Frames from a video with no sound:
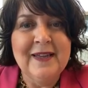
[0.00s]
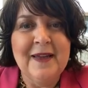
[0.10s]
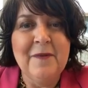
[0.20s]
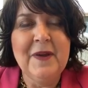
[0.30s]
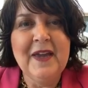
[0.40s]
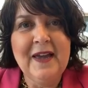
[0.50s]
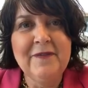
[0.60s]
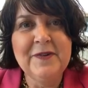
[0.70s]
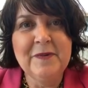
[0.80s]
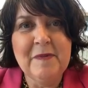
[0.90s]
And we
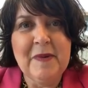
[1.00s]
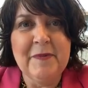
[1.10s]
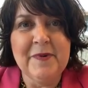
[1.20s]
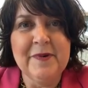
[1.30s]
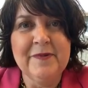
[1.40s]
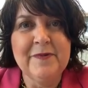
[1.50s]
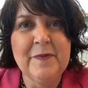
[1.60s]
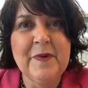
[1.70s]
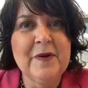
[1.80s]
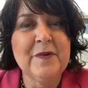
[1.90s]
have to remember, for
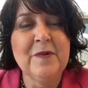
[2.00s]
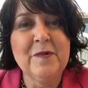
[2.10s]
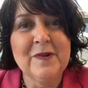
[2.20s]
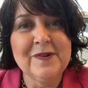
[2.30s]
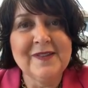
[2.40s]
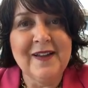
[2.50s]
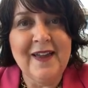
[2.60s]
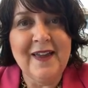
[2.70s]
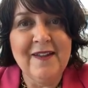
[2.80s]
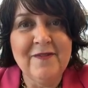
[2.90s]
better or worse,
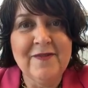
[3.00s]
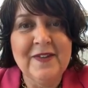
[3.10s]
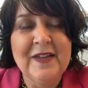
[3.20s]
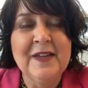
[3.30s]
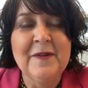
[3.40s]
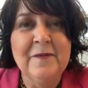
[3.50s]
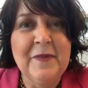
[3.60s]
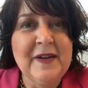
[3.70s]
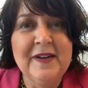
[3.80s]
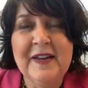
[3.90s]
I have
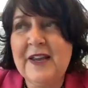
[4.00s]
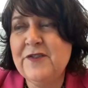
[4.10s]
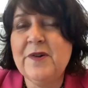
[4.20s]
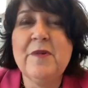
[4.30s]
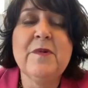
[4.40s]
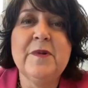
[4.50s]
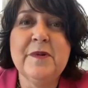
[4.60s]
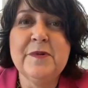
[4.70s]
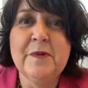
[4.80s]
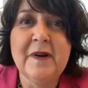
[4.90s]
been in HR
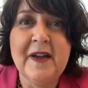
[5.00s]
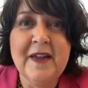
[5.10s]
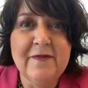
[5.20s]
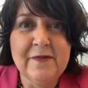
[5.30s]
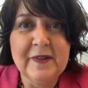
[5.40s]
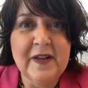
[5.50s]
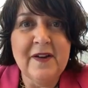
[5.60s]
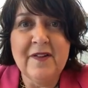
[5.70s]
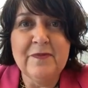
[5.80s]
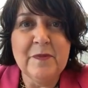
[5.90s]
roles where I have laid
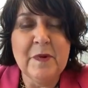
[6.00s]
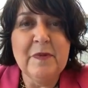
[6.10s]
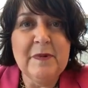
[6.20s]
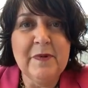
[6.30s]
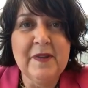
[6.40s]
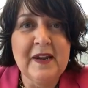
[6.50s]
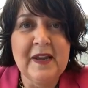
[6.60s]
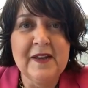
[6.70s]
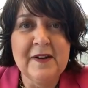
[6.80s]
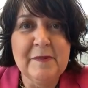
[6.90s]
off more people than
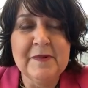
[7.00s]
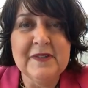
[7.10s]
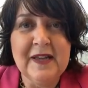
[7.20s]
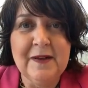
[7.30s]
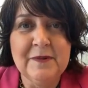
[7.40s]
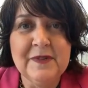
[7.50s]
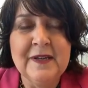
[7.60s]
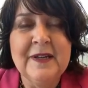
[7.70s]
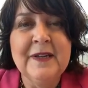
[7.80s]
I can almost count.